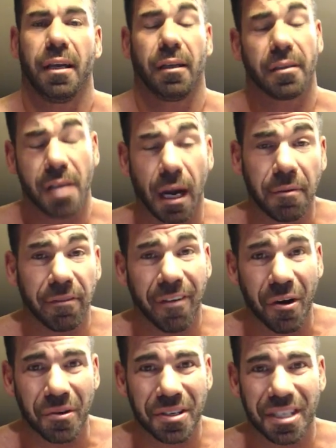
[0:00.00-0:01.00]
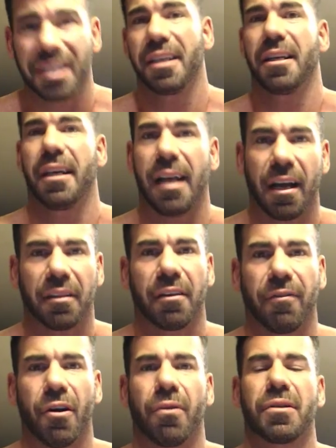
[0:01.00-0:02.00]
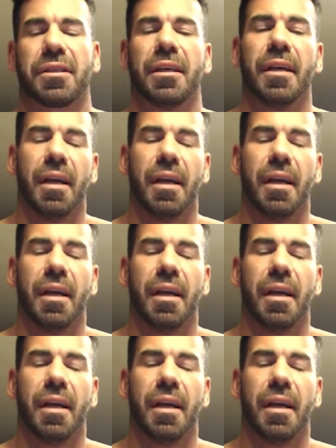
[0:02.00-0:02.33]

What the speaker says: time to vote. Get out the vote.